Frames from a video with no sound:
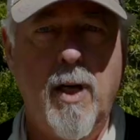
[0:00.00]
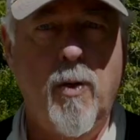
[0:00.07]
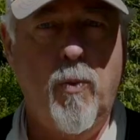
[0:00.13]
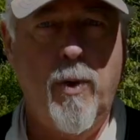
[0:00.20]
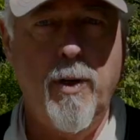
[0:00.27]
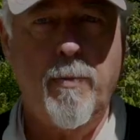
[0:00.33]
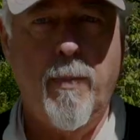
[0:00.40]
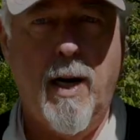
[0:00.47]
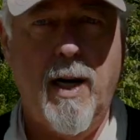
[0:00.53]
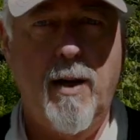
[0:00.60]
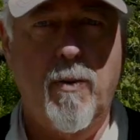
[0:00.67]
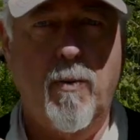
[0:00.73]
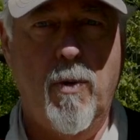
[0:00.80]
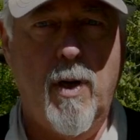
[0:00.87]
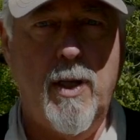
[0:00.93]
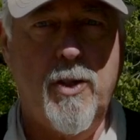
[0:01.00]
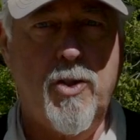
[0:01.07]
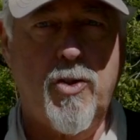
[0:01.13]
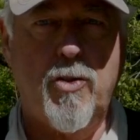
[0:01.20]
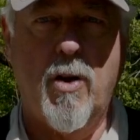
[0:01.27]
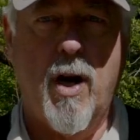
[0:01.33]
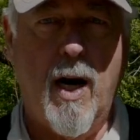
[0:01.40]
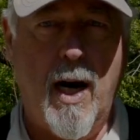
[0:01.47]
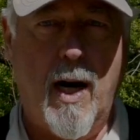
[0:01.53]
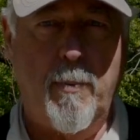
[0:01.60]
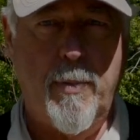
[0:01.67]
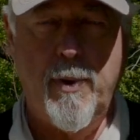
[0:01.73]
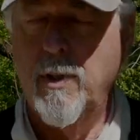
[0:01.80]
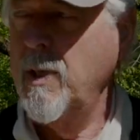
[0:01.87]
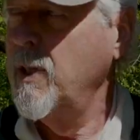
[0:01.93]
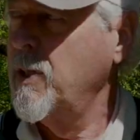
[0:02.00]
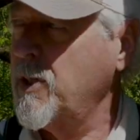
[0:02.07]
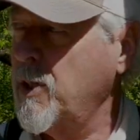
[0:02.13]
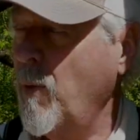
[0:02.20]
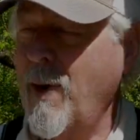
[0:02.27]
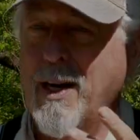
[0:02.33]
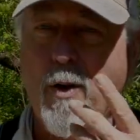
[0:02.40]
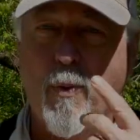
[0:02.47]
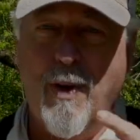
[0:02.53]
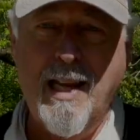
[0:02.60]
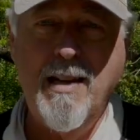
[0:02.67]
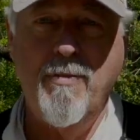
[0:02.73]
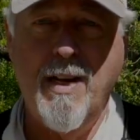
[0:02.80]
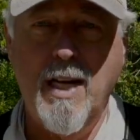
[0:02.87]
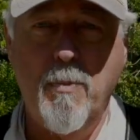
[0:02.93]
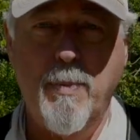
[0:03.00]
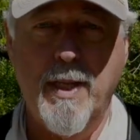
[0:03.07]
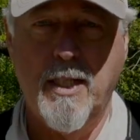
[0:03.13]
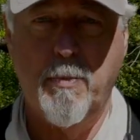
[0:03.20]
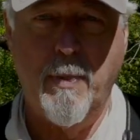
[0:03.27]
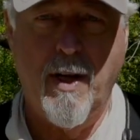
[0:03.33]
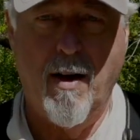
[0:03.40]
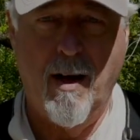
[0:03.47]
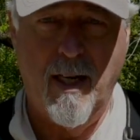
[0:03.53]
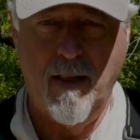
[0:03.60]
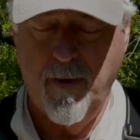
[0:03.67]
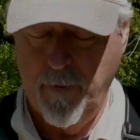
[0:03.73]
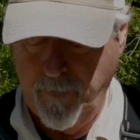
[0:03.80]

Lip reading: with my rod strung up, so I don't leave any bits behind.